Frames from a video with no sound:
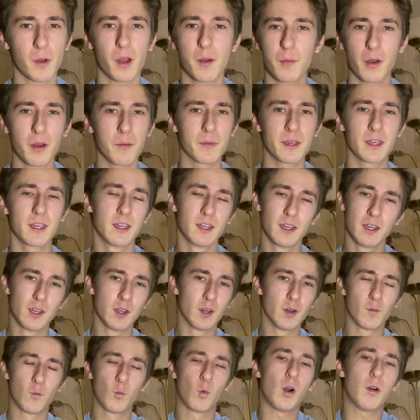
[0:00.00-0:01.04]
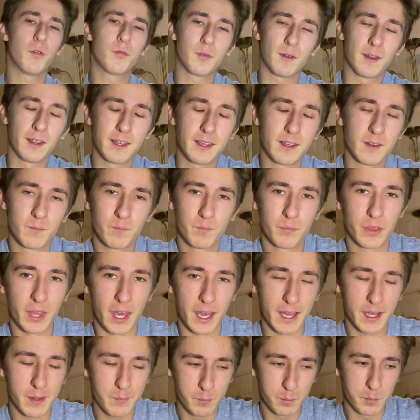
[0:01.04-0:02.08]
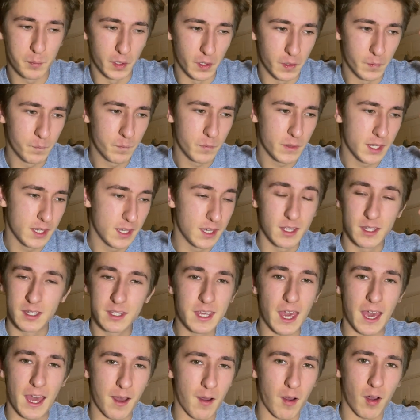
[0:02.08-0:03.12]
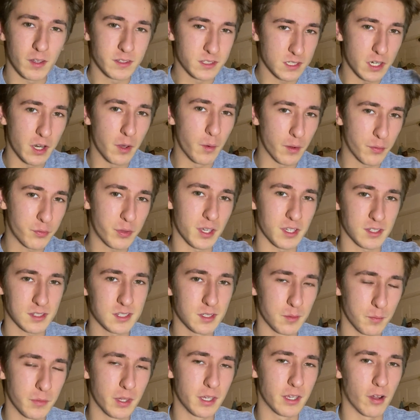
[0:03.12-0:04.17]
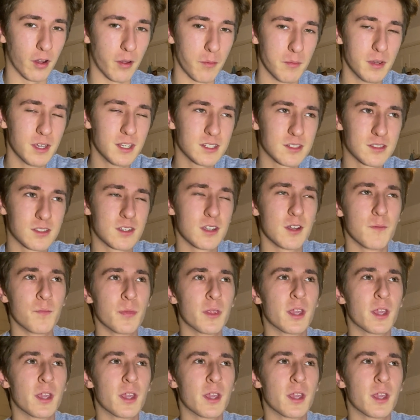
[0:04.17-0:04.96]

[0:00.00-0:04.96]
I might be waffling there, but yeah, I don't know if that's something I missed.